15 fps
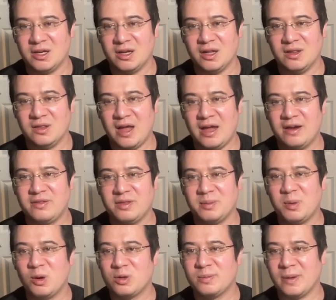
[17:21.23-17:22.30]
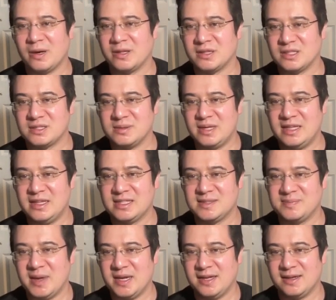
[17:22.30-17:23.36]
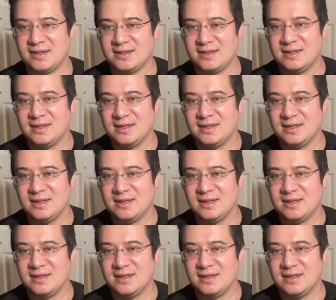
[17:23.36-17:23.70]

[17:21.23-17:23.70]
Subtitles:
a lot of the Pokemon in this meta